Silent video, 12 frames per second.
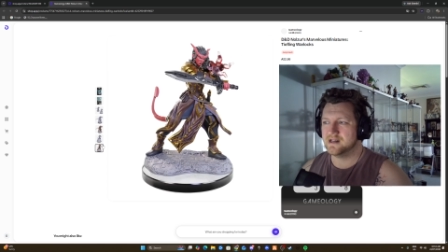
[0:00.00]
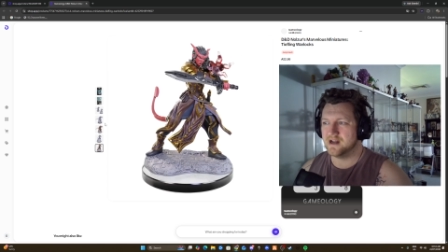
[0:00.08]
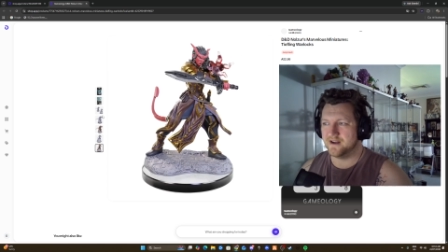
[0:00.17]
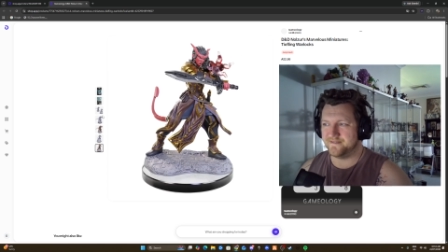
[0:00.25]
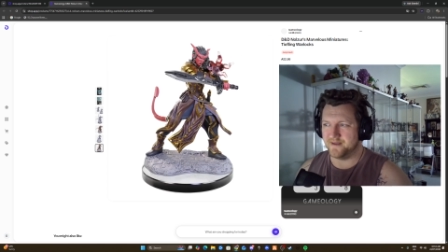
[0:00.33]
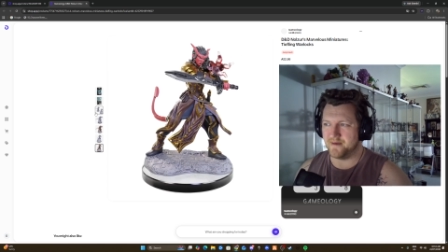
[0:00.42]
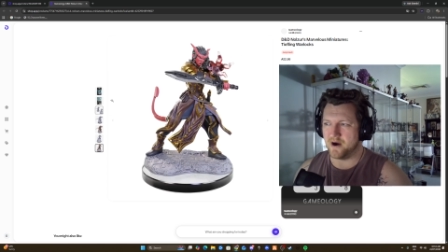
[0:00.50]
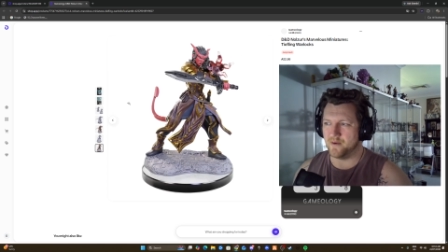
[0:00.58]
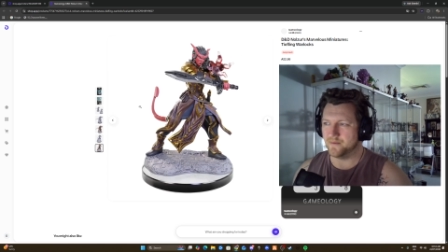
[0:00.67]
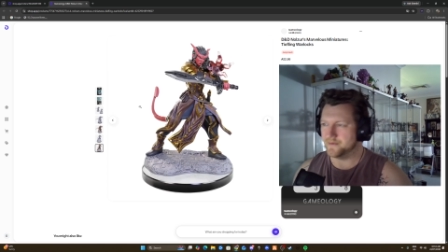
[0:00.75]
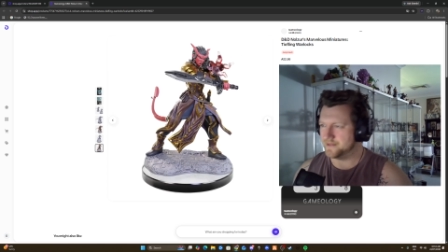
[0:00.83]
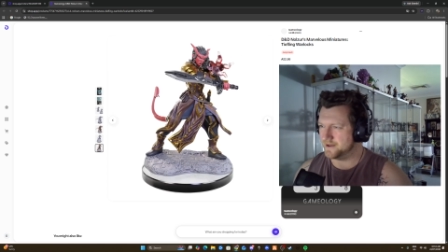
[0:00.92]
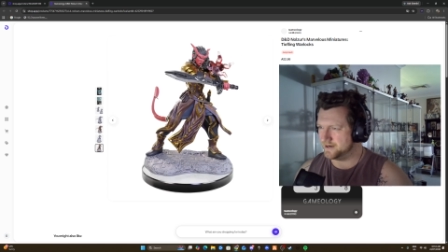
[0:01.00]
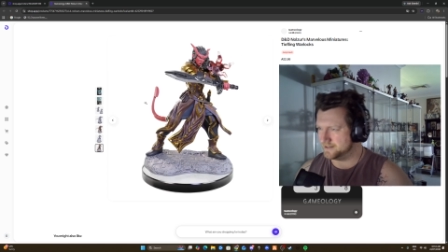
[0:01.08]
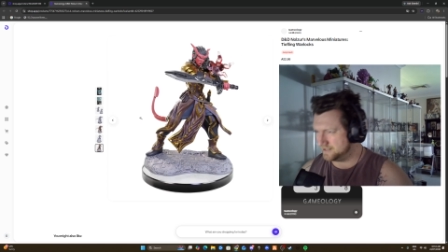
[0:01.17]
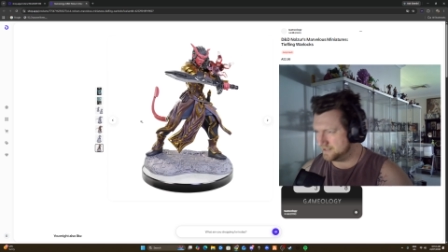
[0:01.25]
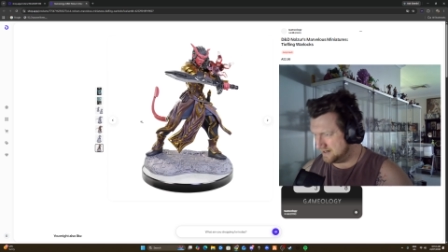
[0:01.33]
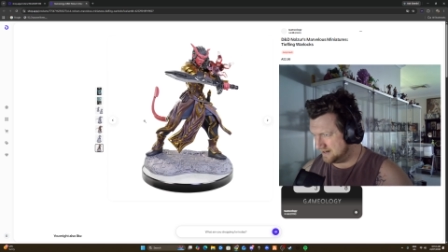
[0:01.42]
A female one with a,
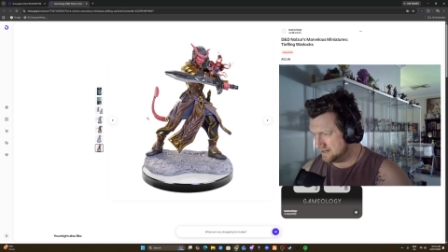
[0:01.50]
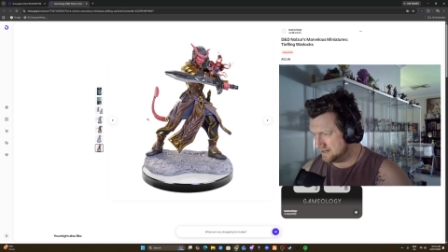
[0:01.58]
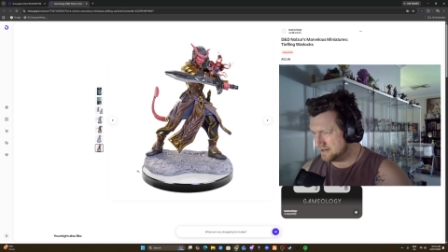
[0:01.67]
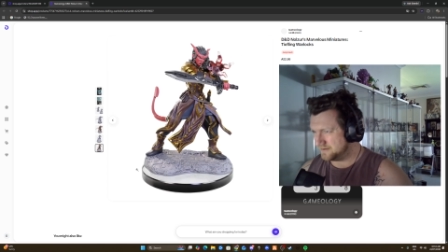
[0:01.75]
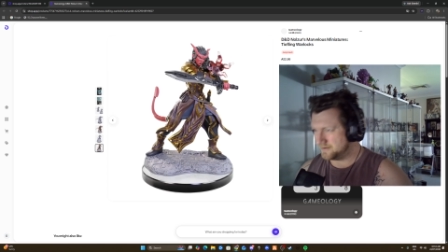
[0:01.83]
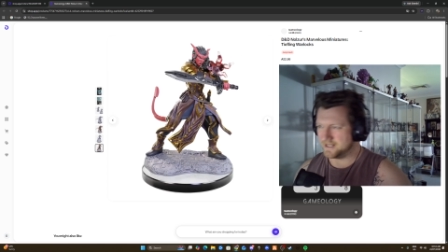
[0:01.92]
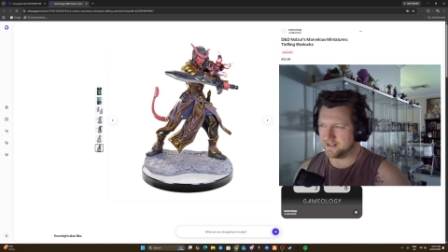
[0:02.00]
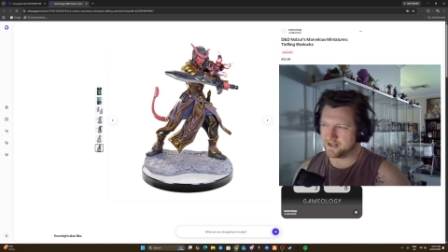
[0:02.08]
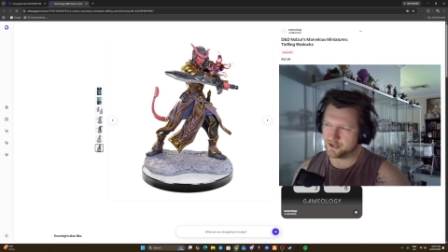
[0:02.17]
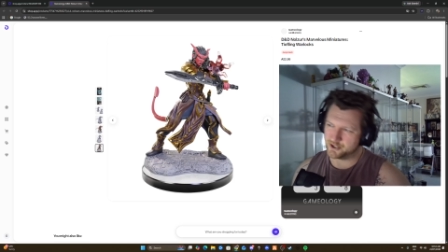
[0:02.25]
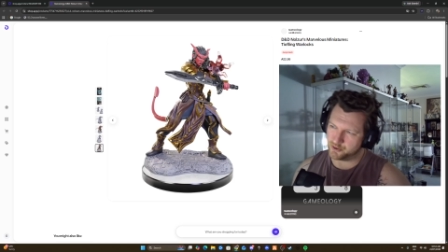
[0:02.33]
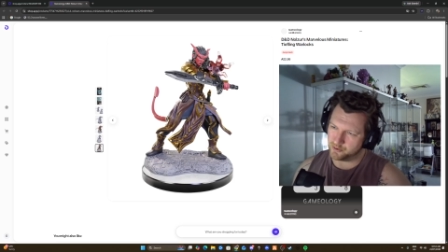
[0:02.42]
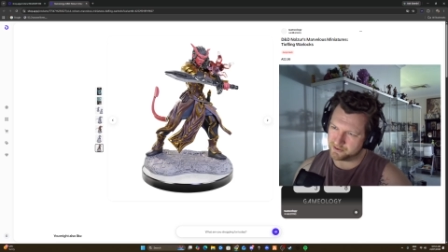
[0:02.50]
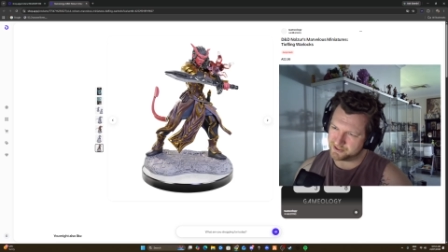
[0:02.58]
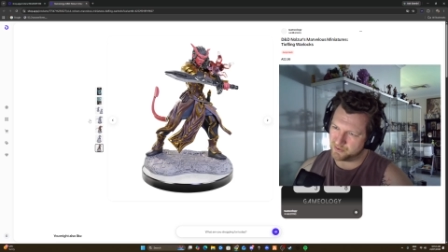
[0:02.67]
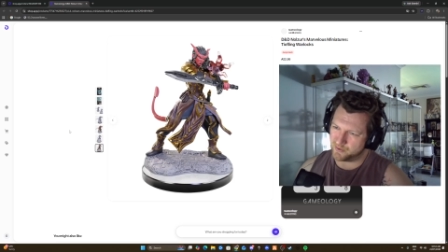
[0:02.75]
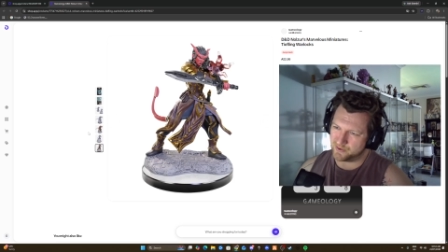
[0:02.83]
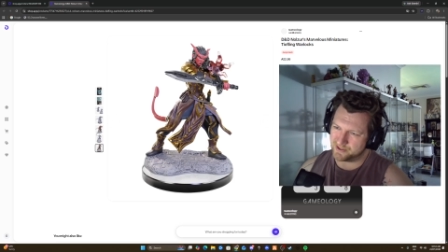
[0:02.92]
what's that, like a short
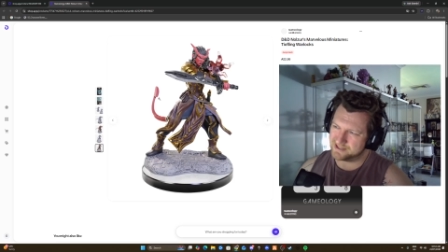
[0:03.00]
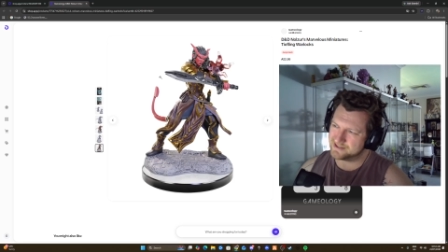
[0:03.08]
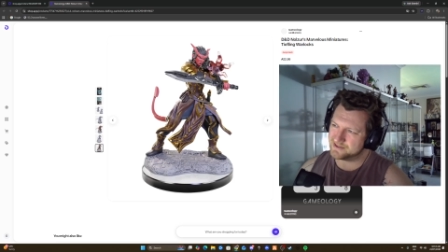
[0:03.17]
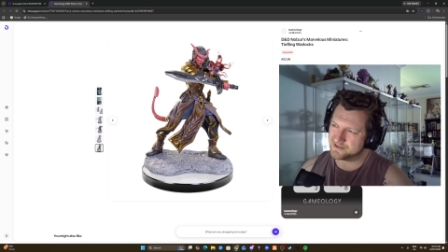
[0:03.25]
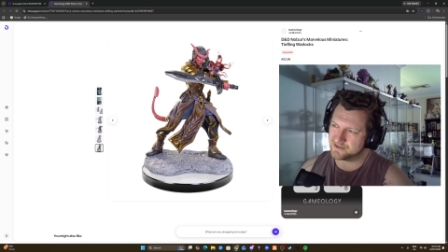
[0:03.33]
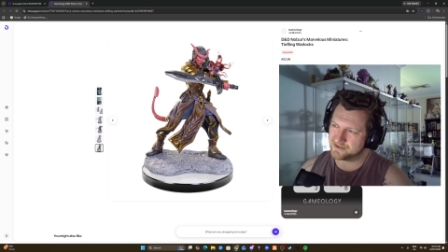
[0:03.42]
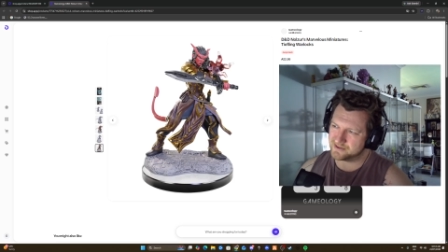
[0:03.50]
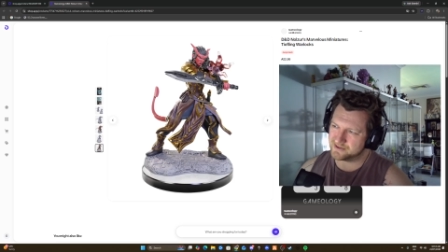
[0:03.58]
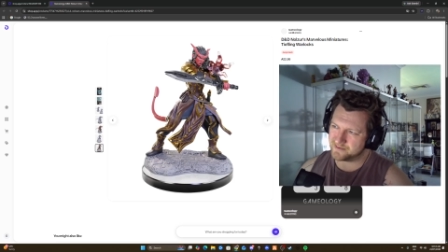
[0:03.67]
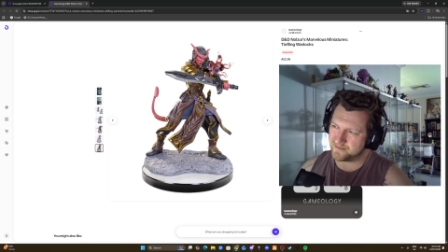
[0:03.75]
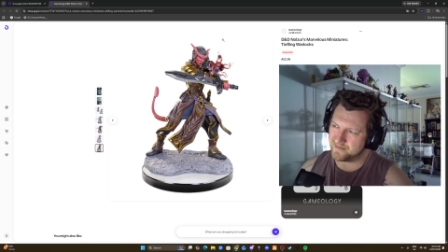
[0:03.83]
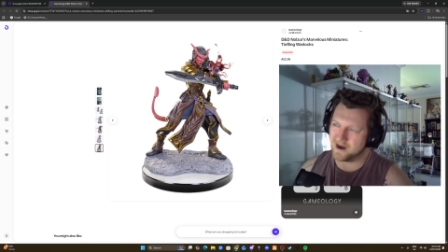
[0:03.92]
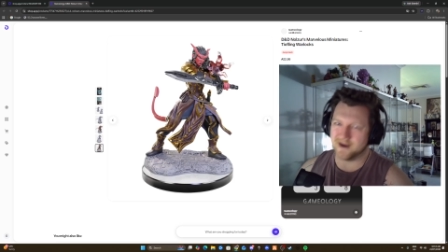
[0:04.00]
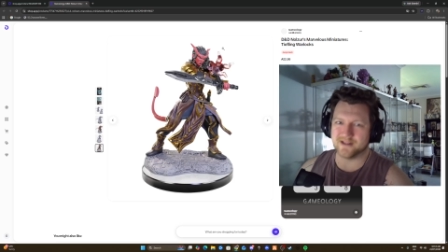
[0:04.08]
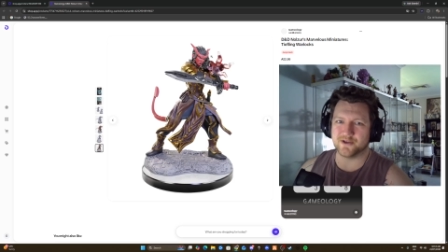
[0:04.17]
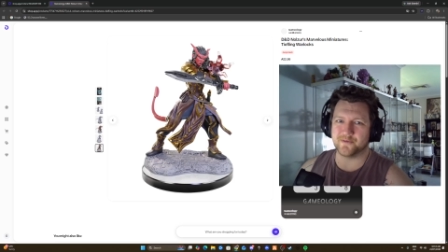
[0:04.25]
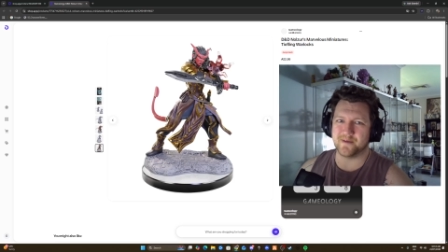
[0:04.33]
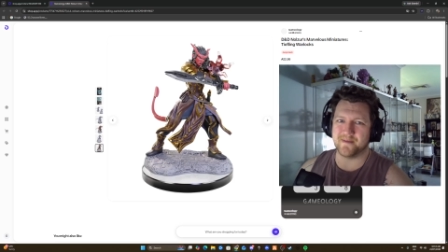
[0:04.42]
sword. Some a
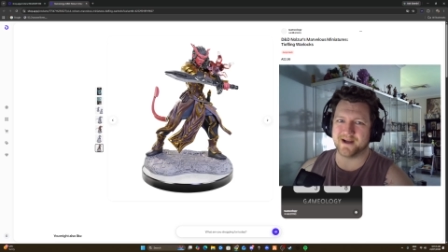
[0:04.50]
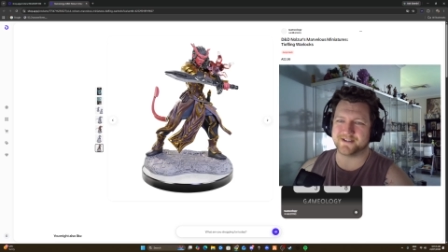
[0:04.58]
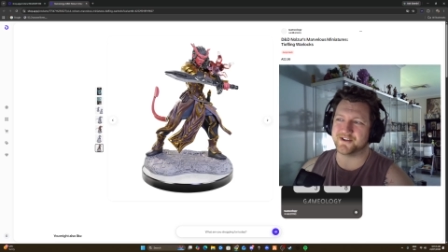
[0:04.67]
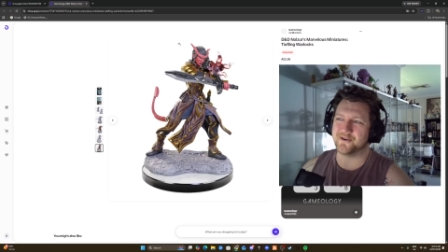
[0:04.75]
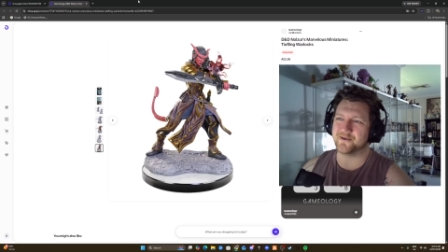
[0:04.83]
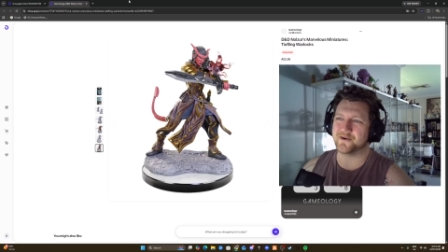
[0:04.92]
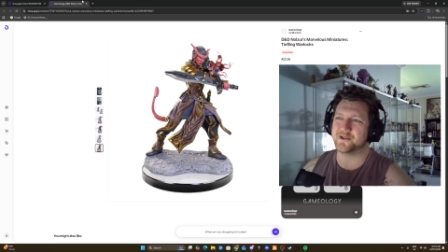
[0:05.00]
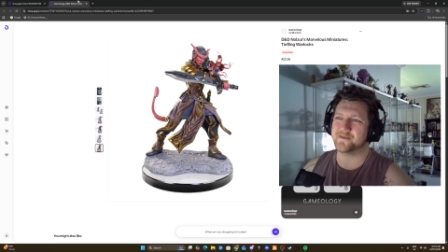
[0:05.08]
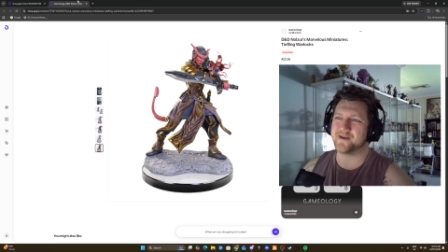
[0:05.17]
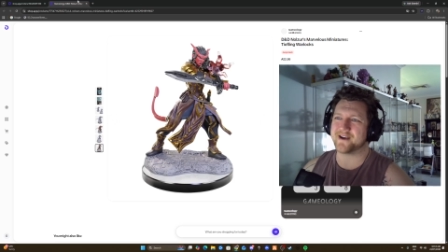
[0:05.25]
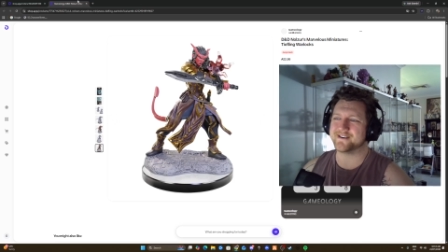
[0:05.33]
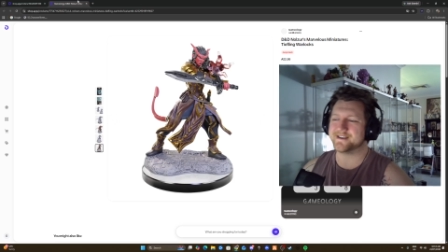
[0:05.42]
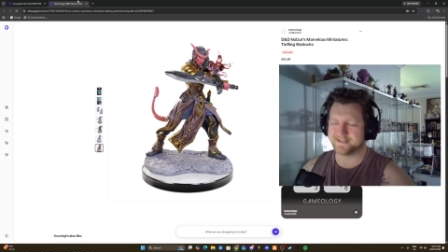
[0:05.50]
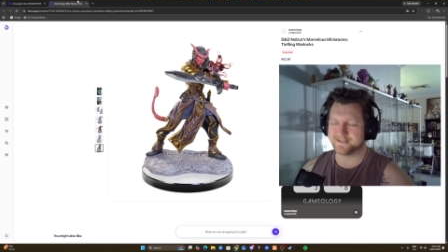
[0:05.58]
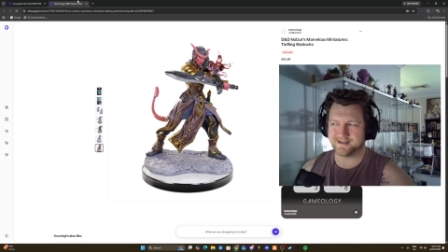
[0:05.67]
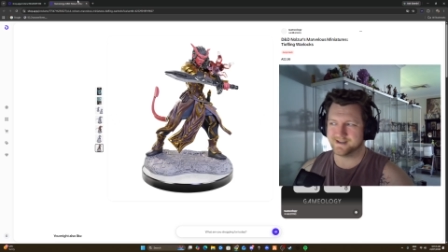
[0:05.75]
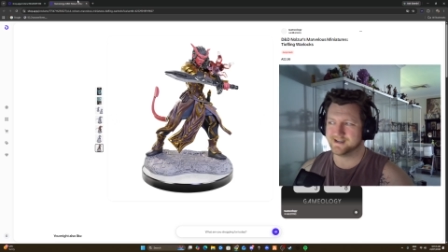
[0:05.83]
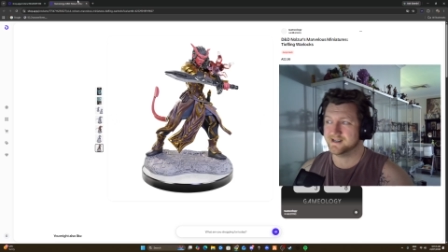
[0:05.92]
little bit of magic going on in the background.
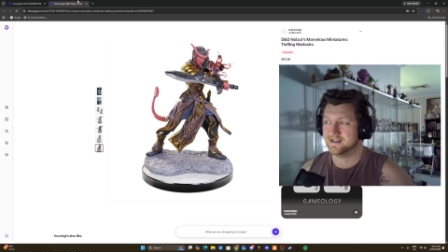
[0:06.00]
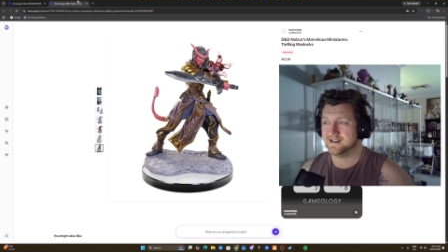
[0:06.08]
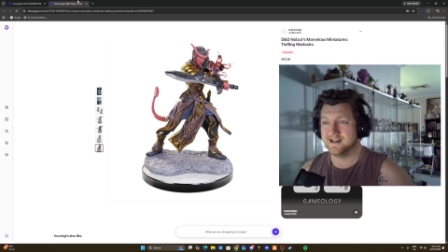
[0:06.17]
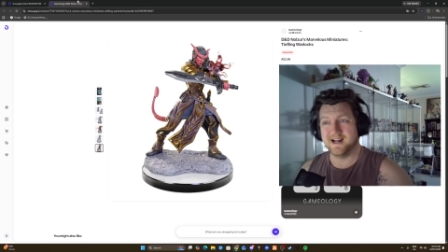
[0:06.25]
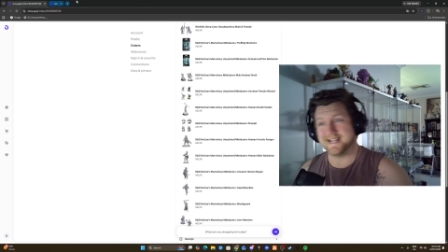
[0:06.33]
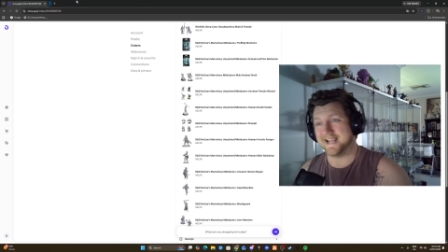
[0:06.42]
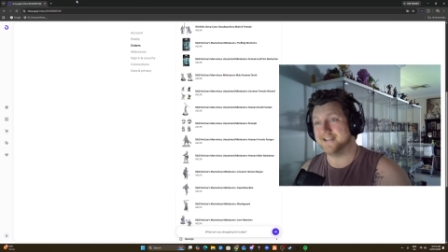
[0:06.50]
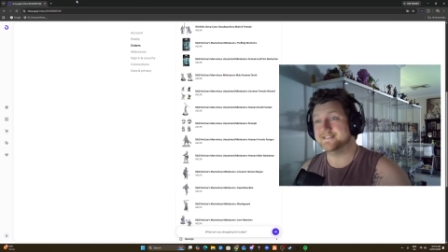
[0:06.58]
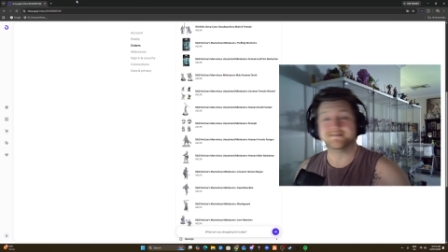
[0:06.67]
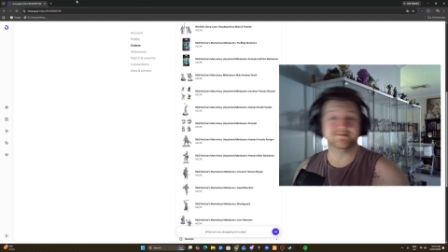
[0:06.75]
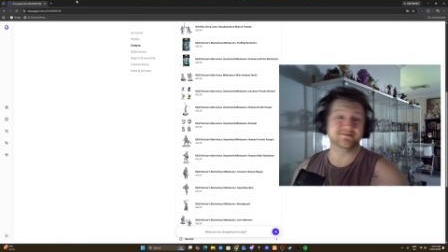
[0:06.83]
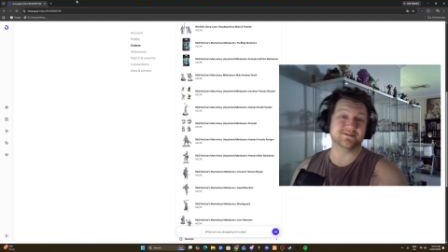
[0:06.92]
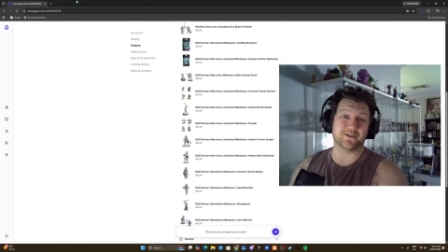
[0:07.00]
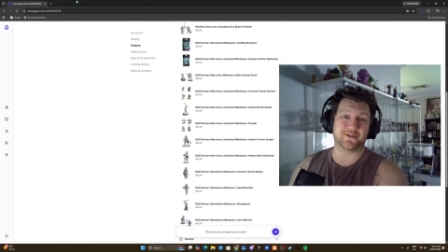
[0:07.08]
Again, another